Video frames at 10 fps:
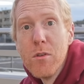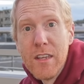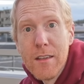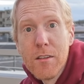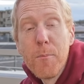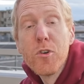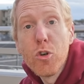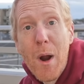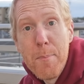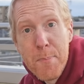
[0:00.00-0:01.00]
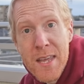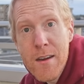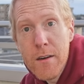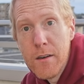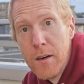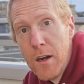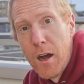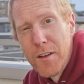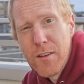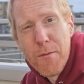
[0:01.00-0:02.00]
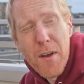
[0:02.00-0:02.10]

using some tripier stuff,